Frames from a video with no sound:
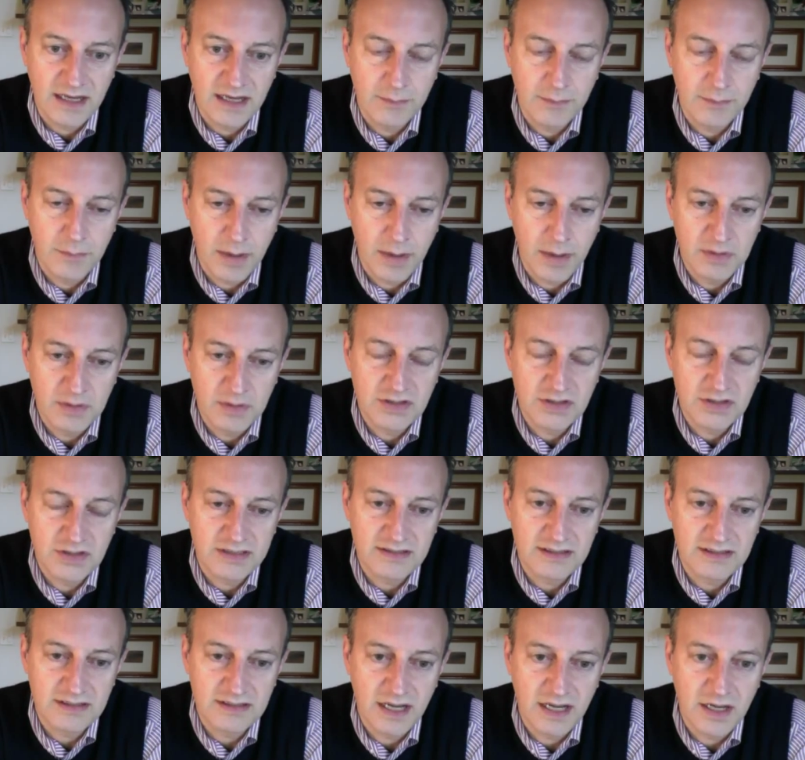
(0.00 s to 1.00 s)
published a
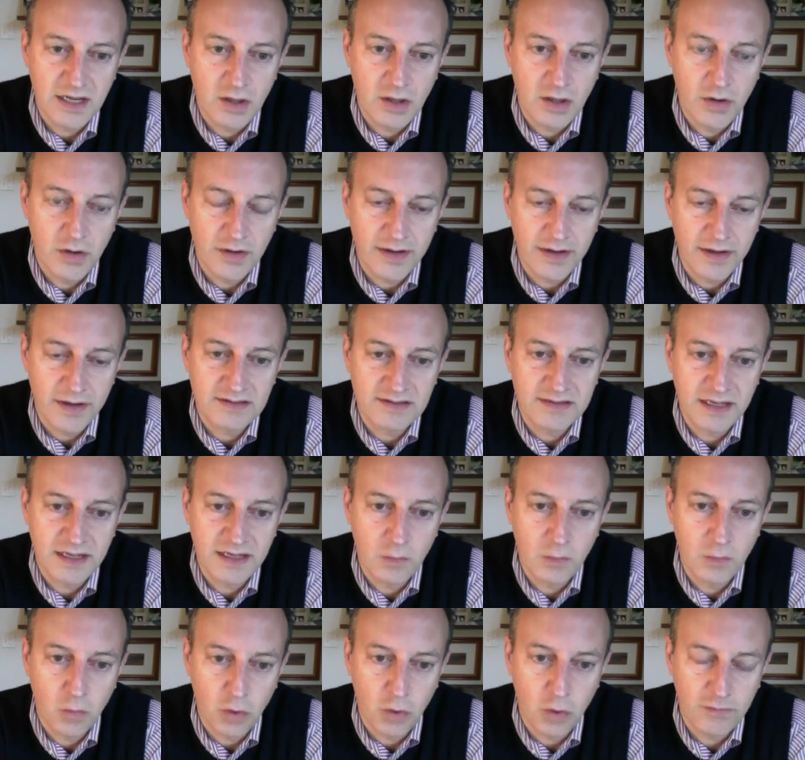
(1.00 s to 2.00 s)
study on
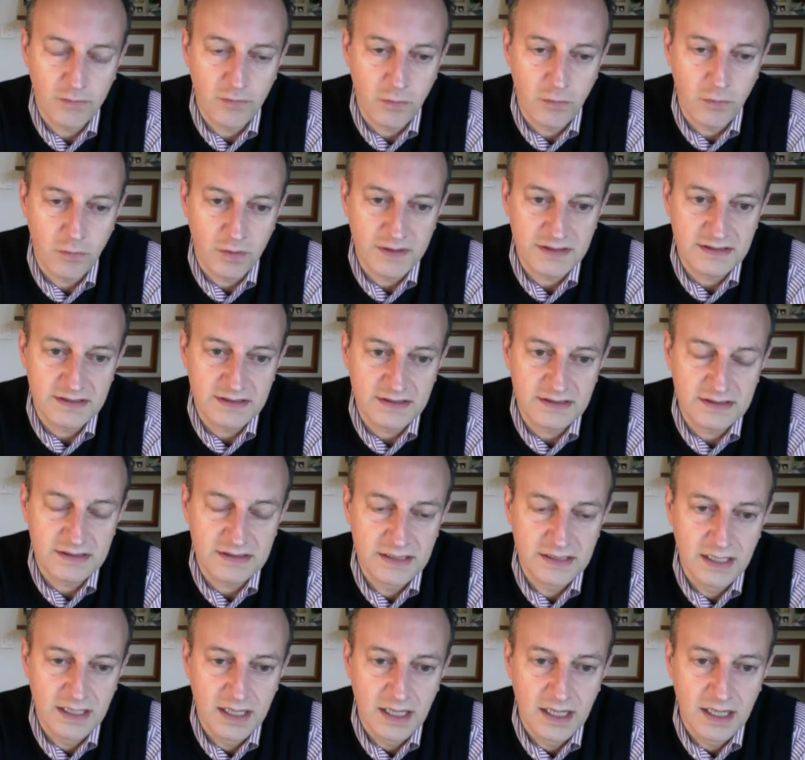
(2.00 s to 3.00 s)
extended
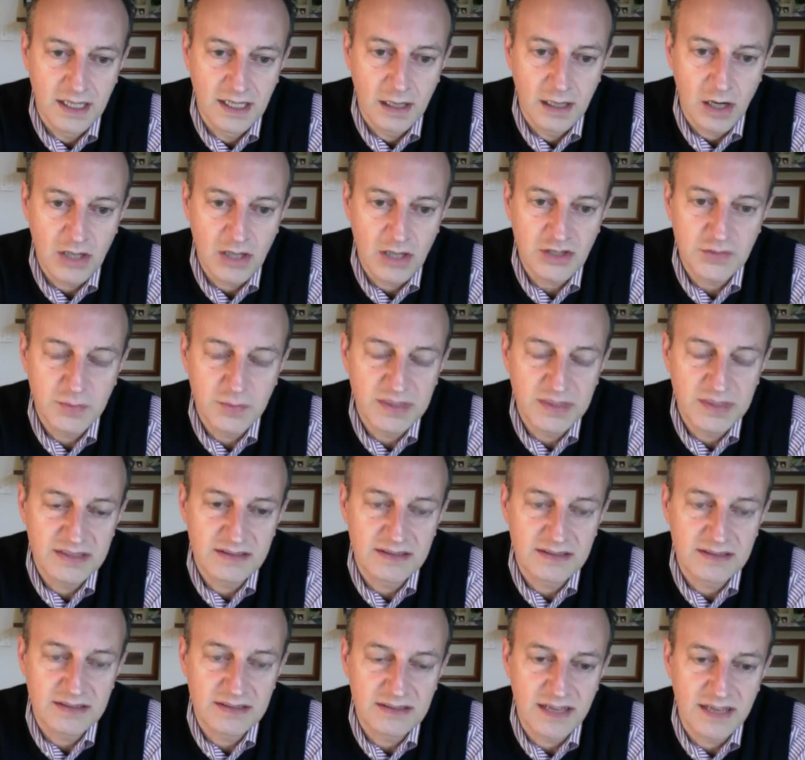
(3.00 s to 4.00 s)
workforces. Larger
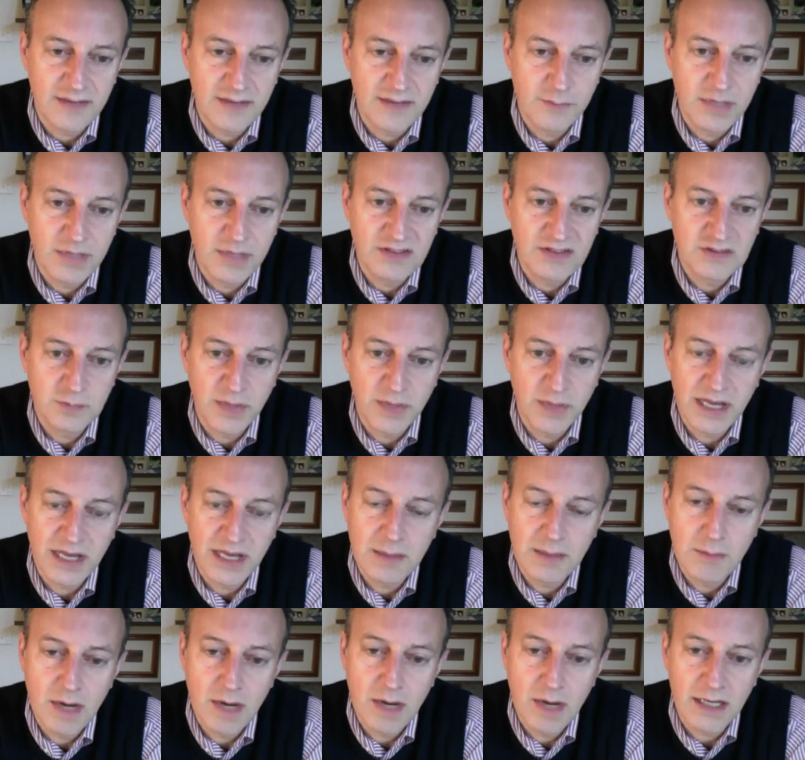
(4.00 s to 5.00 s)
businesses have been
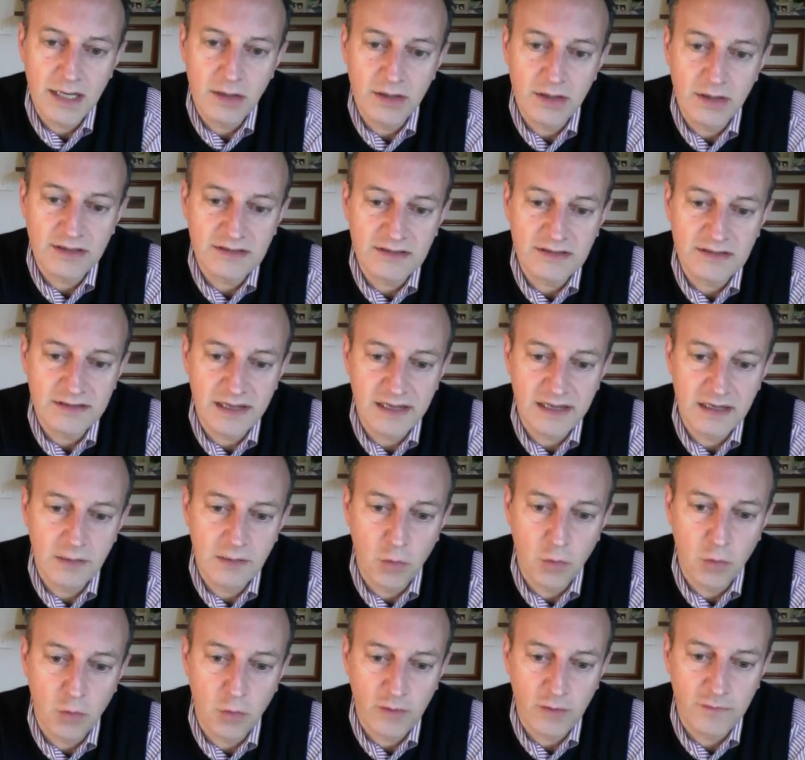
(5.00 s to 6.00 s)
spending money on
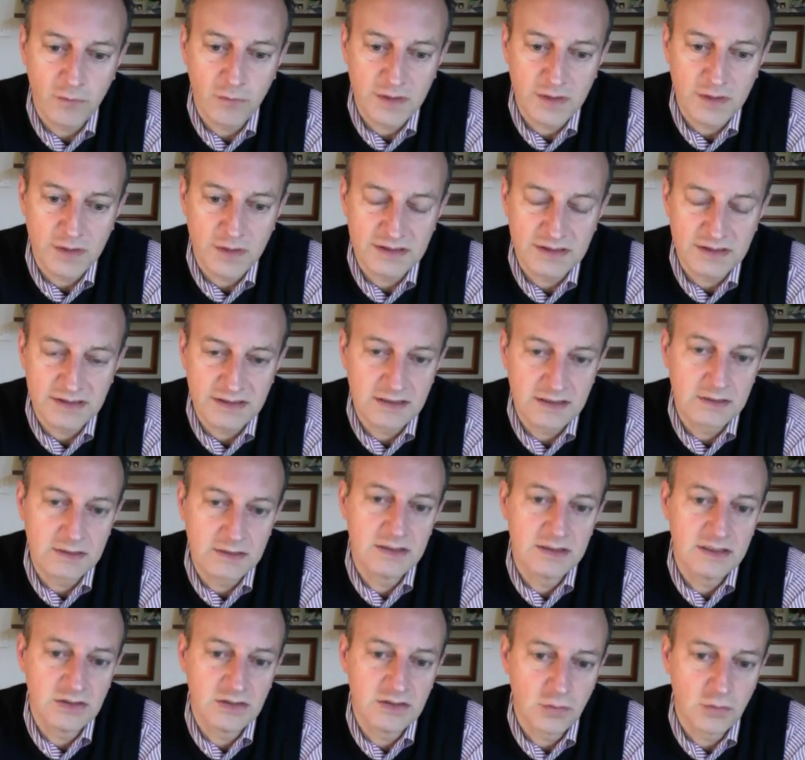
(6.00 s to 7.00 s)
extended workforces and
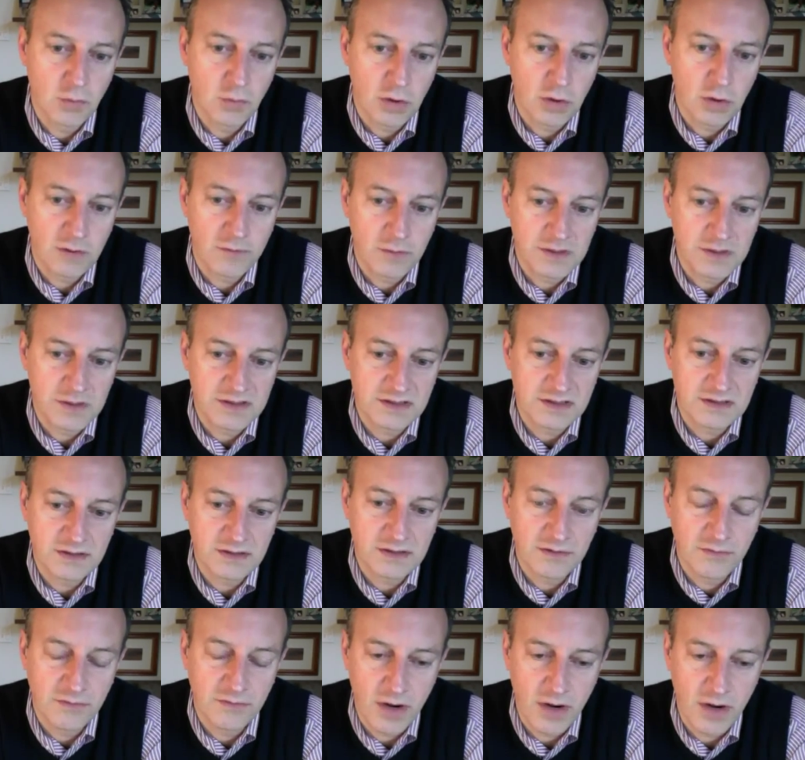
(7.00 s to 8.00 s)
contingent
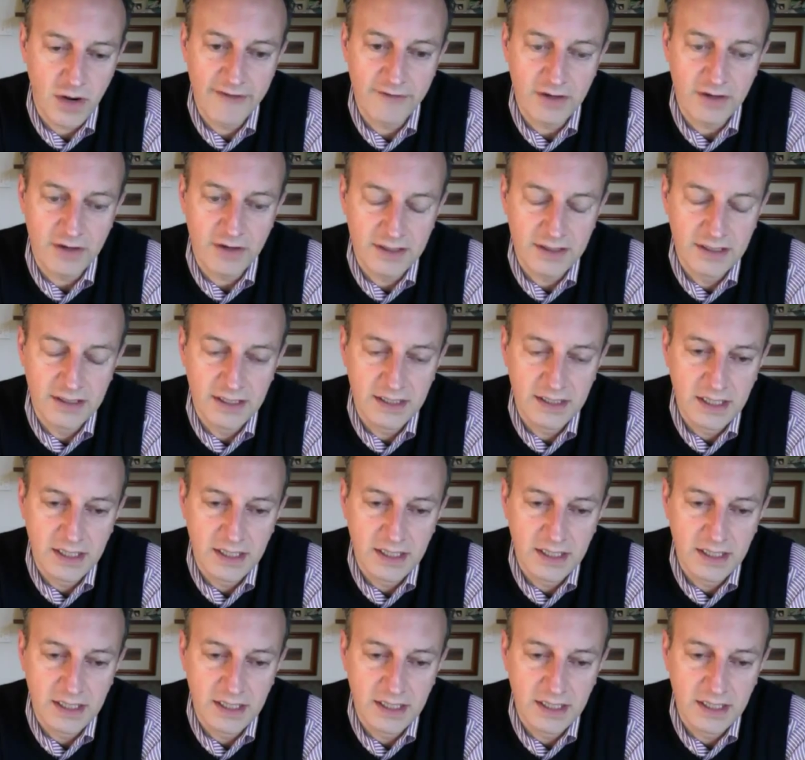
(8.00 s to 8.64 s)
workforces forever.